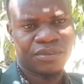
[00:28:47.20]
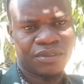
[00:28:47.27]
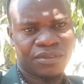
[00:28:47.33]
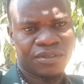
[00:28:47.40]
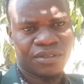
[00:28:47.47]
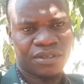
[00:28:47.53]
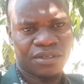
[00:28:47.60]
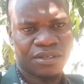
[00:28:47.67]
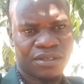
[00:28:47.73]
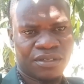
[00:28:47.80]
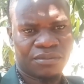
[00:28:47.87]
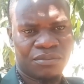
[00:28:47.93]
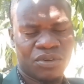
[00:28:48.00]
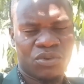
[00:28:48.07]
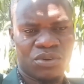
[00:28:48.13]
Because
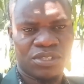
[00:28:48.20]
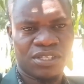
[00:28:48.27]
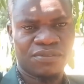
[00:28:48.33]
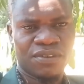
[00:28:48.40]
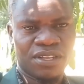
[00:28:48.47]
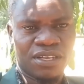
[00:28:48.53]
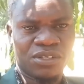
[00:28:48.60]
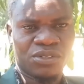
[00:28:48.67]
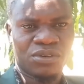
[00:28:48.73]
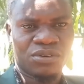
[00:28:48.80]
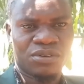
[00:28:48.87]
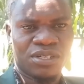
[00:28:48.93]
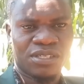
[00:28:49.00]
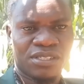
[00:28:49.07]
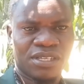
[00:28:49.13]
even I saw yesterday,
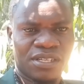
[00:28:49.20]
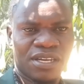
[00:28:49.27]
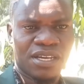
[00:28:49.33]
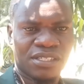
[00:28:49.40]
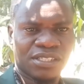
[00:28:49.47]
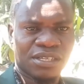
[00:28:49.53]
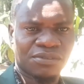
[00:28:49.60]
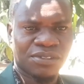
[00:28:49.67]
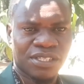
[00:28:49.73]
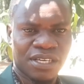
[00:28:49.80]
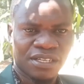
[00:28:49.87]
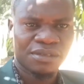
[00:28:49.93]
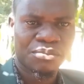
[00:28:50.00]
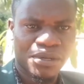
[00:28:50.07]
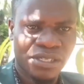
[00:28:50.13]
as I've said, my
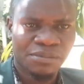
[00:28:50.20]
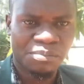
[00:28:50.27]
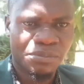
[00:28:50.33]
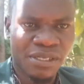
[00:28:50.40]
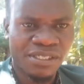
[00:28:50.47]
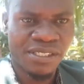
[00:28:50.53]
big sister.